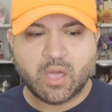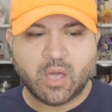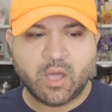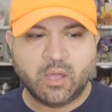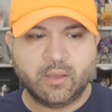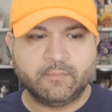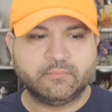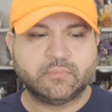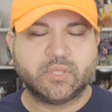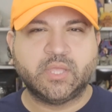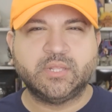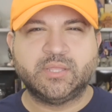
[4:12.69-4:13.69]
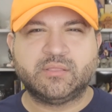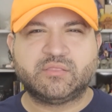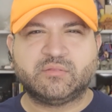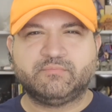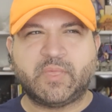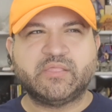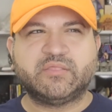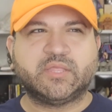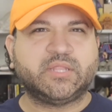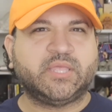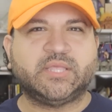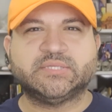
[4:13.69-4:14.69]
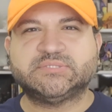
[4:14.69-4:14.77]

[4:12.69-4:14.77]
And it's basically,